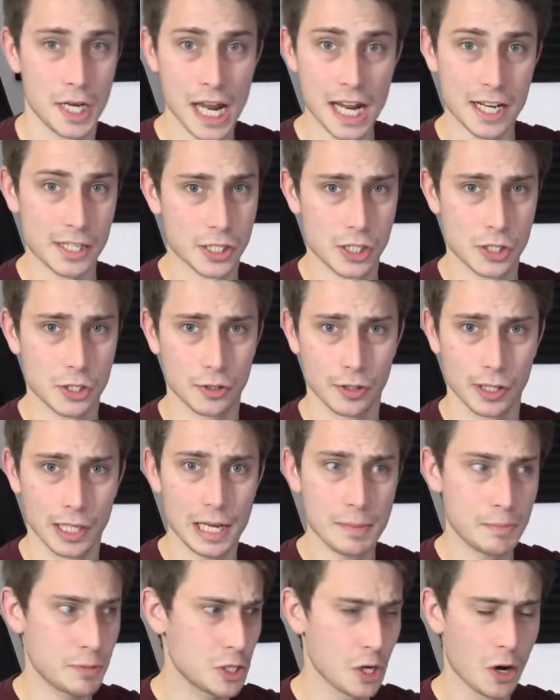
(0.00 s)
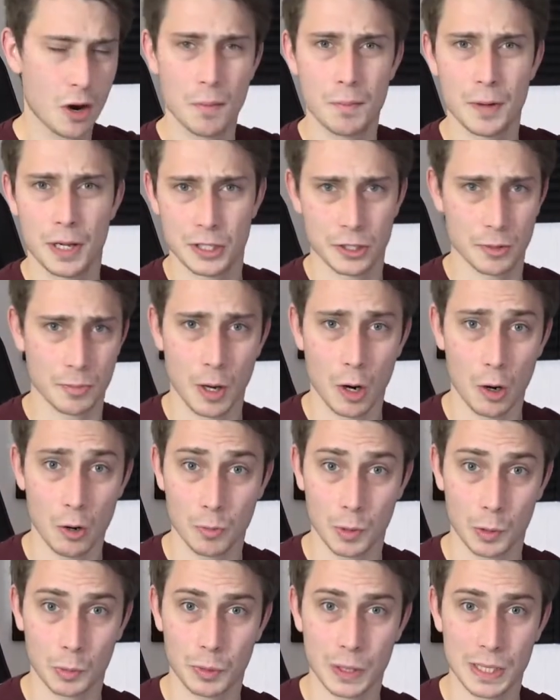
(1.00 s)
next to your laptop and your
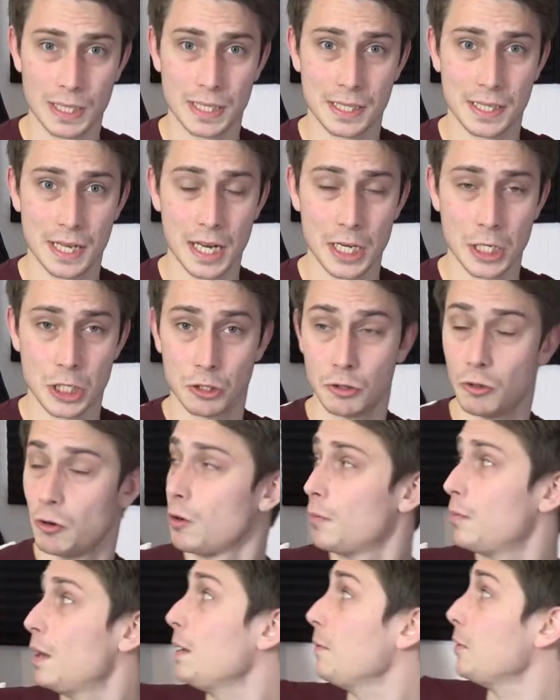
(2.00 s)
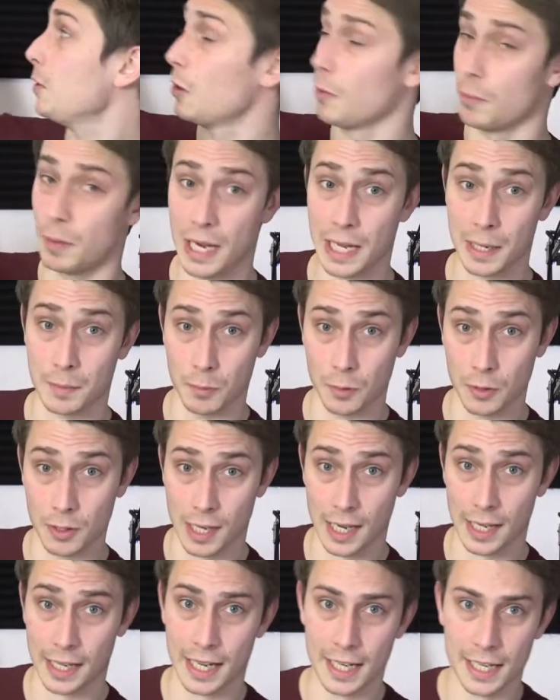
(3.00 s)
PowerPoint presentation or maybe your blackboard
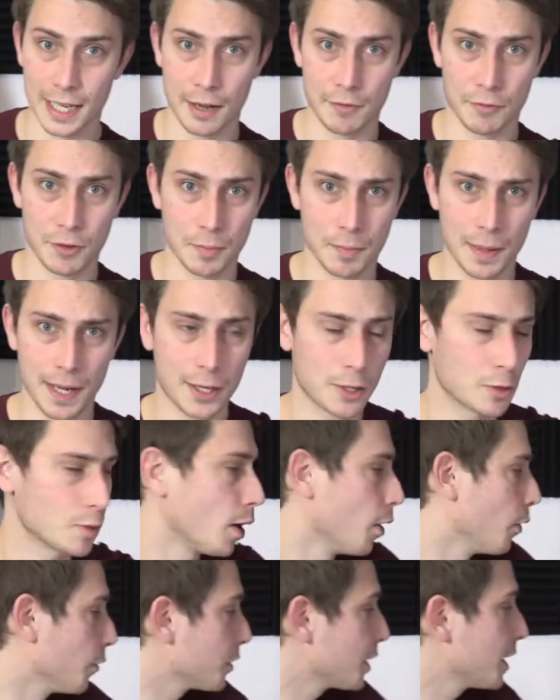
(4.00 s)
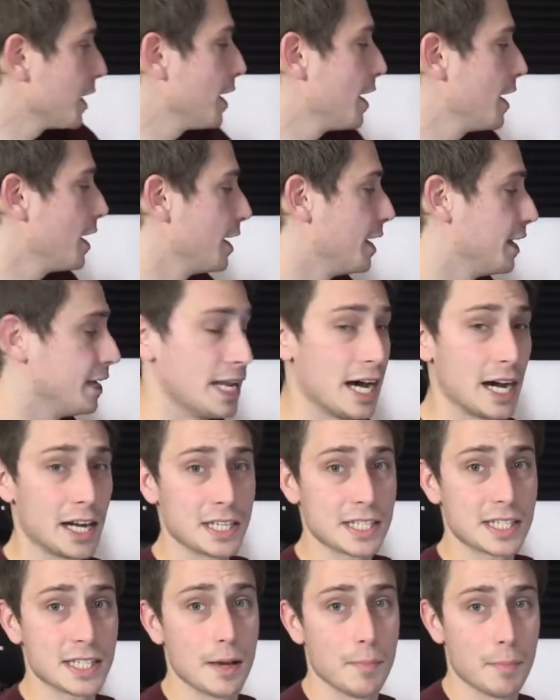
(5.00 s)
like I have in the background, a
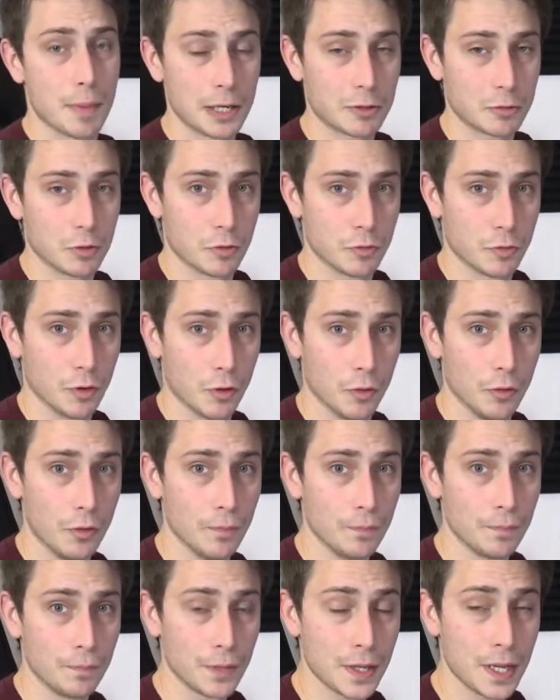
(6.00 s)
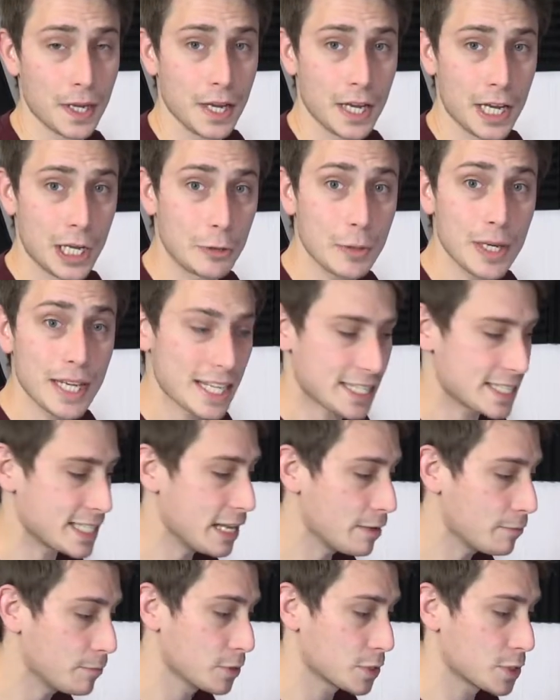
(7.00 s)
nice microphone. It really doesn't
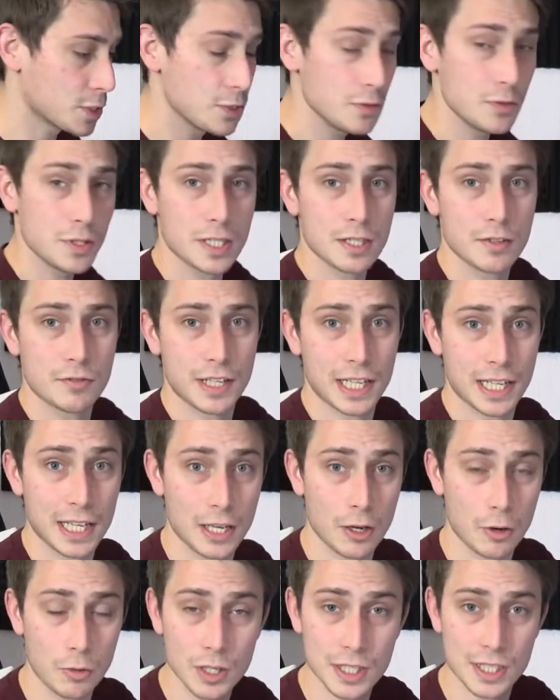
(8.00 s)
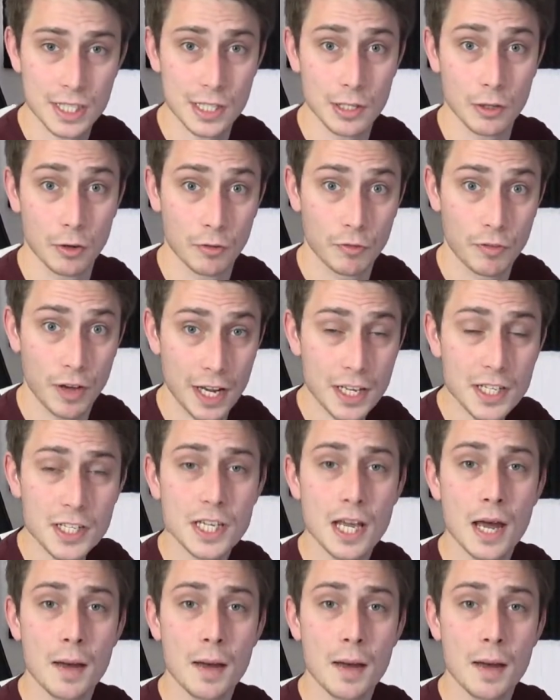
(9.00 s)
help your students if they can only see your face,